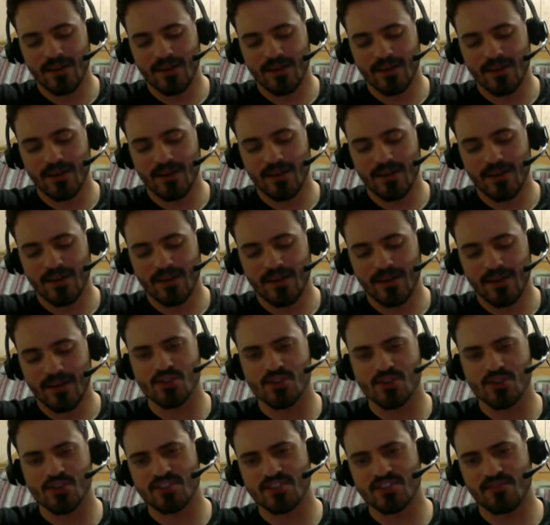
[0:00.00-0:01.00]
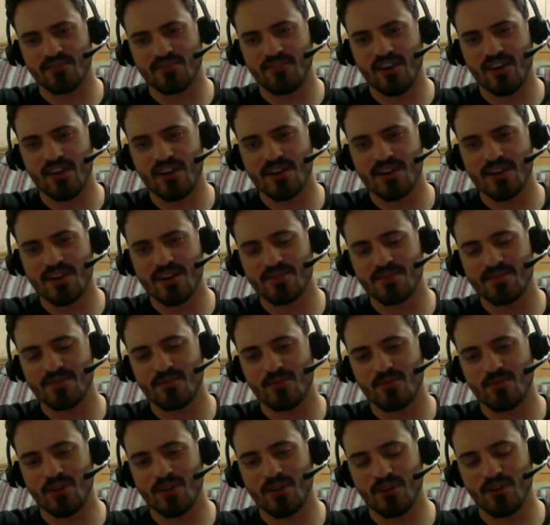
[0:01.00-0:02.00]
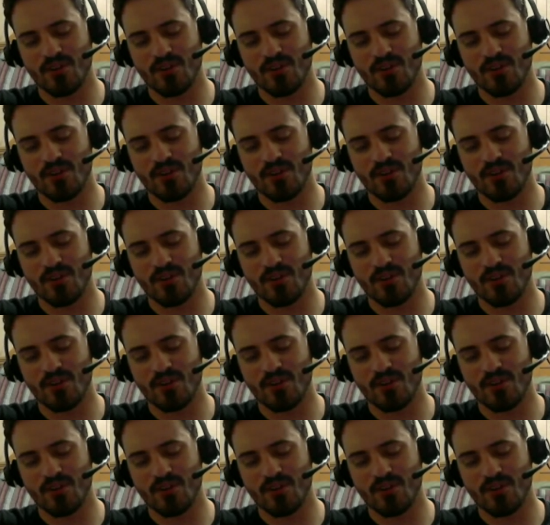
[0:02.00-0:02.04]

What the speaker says: my question is define what